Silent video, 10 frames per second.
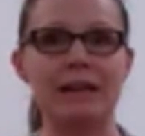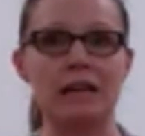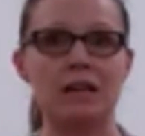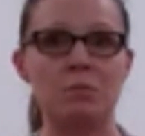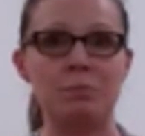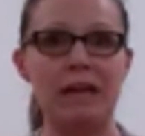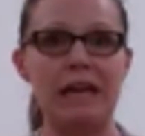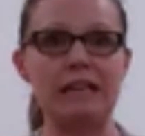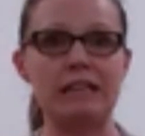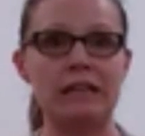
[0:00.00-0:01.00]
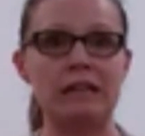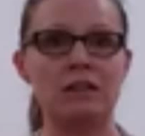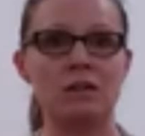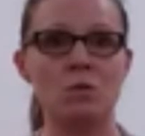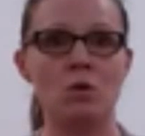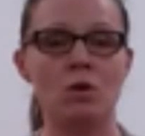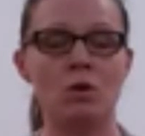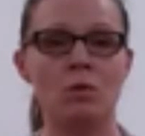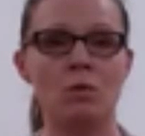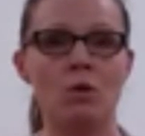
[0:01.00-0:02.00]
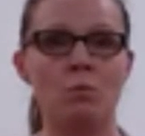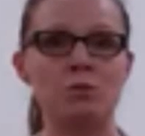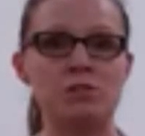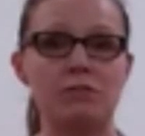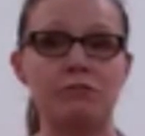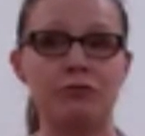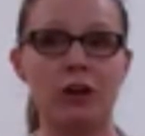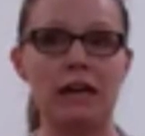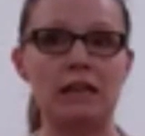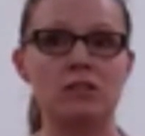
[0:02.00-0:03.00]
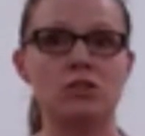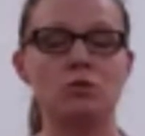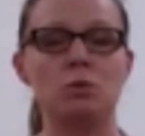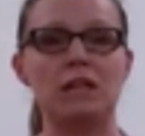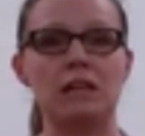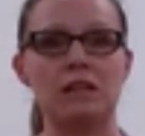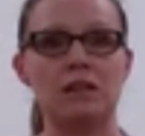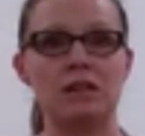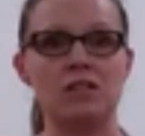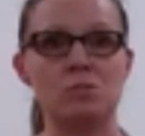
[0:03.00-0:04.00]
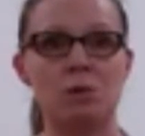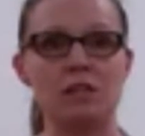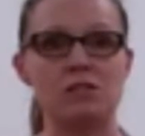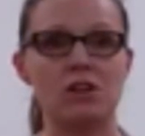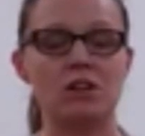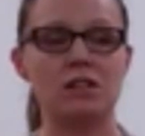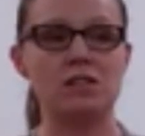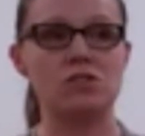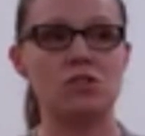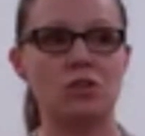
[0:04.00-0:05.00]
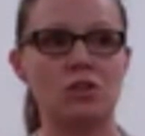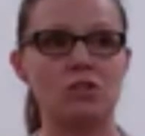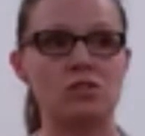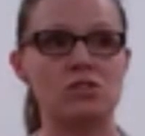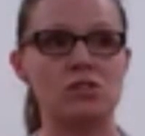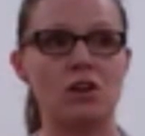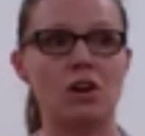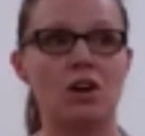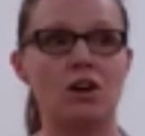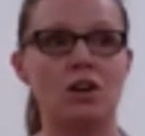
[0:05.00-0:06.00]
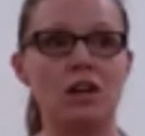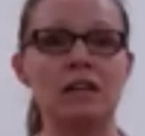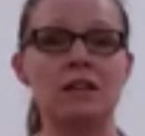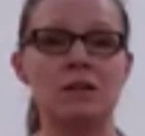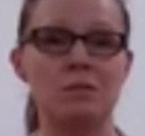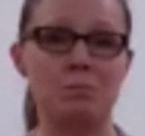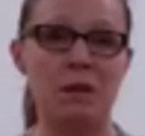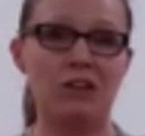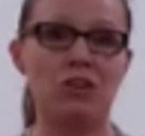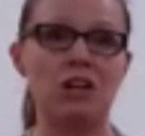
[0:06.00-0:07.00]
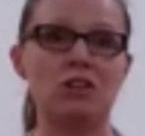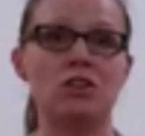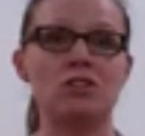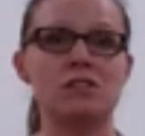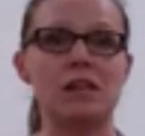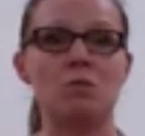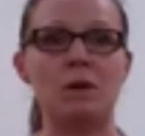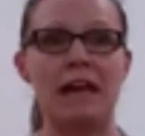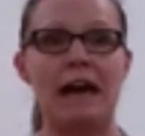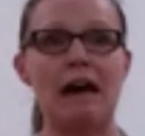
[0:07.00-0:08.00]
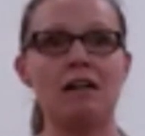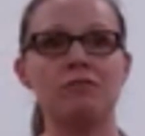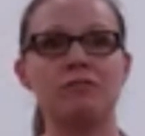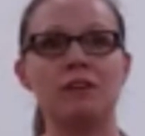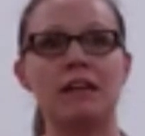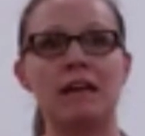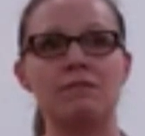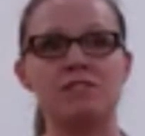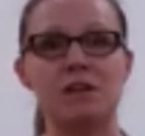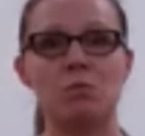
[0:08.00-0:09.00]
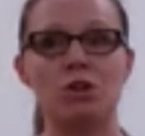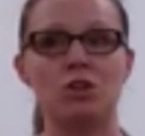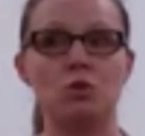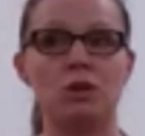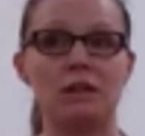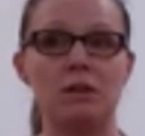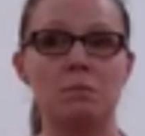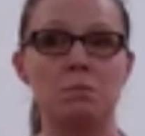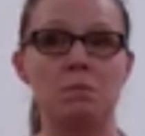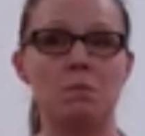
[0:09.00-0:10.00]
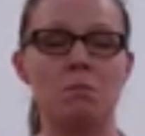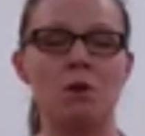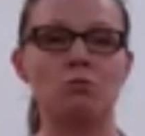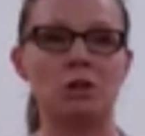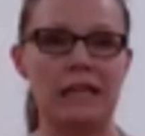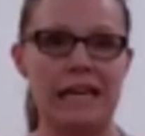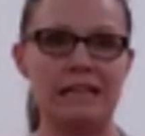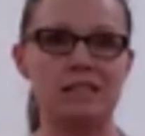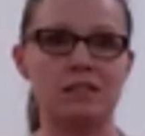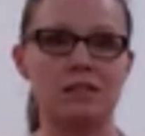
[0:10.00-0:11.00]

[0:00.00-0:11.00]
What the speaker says: a companion, almost a friend, who we can express our concerns, our barriers that we have, and have someone who can relate